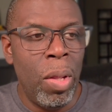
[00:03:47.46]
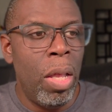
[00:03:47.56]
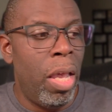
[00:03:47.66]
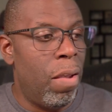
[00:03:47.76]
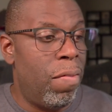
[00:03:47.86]

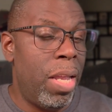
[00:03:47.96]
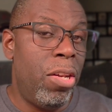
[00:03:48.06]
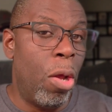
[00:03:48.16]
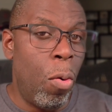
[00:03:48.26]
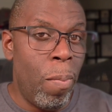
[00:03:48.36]
If they
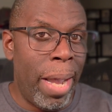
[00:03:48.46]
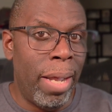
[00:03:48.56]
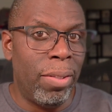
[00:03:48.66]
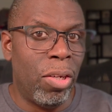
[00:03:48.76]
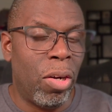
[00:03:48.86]
don't buy
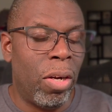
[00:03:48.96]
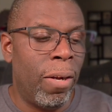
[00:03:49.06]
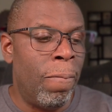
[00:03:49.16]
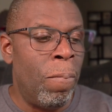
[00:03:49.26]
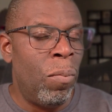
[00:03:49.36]
out the
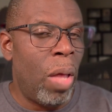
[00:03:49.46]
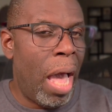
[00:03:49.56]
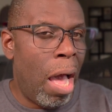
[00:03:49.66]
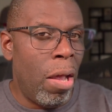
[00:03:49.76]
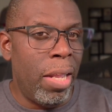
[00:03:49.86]
car
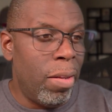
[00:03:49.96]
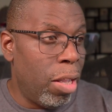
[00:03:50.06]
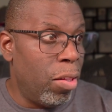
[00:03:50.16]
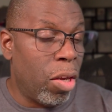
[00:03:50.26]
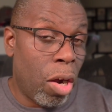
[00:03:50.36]

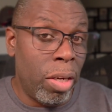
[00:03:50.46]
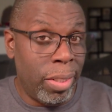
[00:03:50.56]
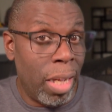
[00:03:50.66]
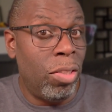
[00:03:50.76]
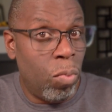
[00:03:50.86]
and the car
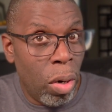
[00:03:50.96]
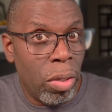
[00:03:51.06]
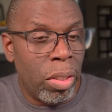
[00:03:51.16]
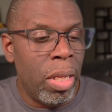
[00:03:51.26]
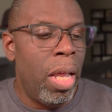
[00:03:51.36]
does
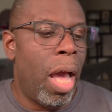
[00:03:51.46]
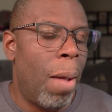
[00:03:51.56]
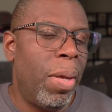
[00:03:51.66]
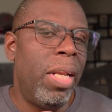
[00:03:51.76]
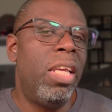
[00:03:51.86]
work,
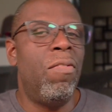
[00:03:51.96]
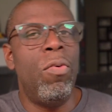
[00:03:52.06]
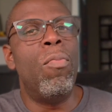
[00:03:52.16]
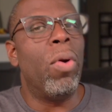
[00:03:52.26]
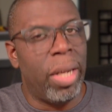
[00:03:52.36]
I'm going to give
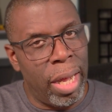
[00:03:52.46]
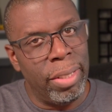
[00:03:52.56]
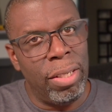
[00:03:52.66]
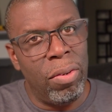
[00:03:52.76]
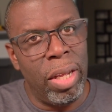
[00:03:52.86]
you more
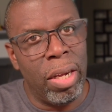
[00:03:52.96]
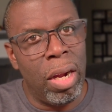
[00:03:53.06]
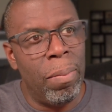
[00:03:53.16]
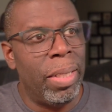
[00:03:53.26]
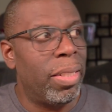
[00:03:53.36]
content on that
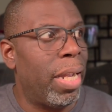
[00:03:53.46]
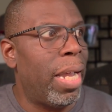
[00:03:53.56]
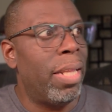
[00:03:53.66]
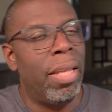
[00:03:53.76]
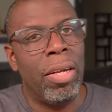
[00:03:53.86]
car, because I
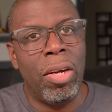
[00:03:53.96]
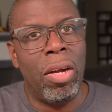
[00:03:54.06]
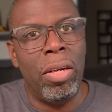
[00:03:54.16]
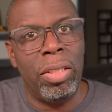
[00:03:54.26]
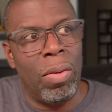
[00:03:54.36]
got that
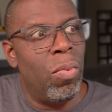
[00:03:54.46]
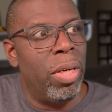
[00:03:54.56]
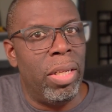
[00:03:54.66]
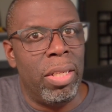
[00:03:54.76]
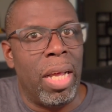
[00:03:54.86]
car because I
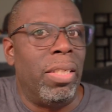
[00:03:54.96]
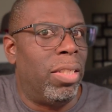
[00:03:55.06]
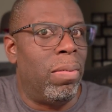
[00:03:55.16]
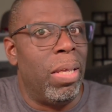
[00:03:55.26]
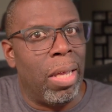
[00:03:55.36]
wanted it not
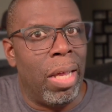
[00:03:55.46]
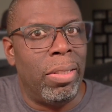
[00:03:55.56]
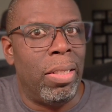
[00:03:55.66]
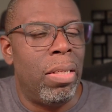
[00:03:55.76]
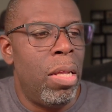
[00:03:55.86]
just to make
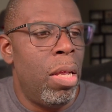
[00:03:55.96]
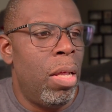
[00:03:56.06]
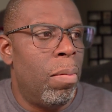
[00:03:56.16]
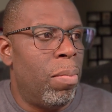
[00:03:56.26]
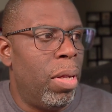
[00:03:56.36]
content,
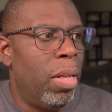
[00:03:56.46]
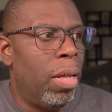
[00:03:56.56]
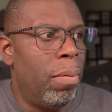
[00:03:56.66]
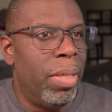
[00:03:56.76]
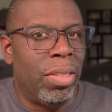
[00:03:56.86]
but
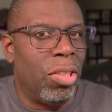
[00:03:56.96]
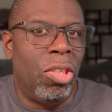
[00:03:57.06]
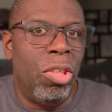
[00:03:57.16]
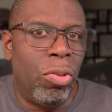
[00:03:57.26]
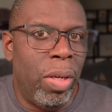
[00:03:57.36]
it's
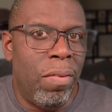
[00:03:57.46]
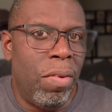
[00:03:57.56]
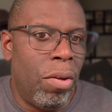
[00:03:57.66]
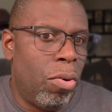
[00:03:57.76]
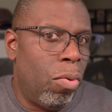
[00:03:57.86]
such an intriguing
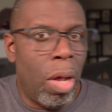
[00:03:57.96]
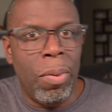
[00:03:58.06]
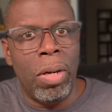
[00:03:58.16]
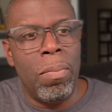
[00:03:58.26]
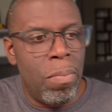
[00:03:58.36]
vehicle. I'm
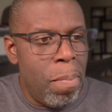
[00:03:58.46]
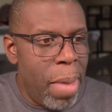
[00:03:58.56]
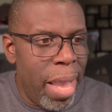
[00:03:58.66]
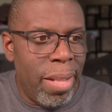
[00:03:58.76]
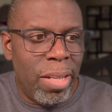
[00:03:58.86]
going to
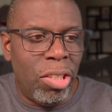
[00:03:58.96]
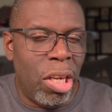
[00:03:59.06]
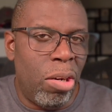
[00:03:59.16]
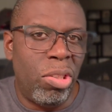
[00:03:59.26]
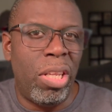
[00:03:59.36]
make the
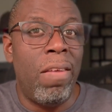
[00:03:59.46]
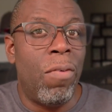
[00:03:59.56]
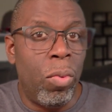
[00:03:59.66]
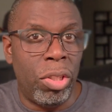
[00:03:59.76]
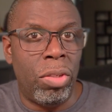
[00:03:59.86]
channel stay
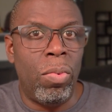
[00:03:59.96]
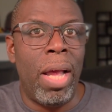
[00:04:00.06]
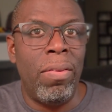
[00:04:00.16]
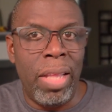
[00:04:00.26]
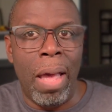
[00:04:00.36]
focused
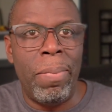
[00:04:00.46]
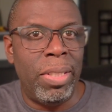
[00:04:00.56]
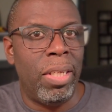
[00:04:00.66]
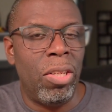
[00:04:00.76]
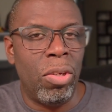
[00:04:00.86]
around that
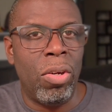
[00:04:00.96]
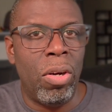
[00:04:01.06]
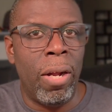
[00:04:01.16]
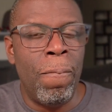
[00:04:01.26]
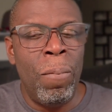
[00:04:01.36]
particular
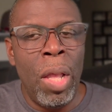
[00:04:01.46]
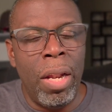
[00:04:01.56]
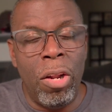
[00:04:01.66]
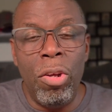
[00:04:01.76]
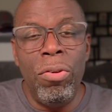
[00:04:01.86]
car.
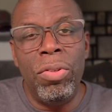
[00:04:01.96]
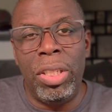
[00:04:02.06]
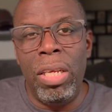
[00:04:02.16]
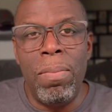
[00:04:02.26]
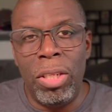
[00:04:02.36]
Now, I know you've
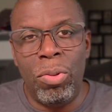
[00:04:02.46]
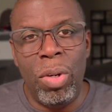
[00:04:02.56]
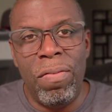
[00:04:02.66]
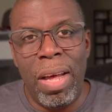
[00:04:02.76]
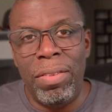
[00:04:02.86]
seen my 25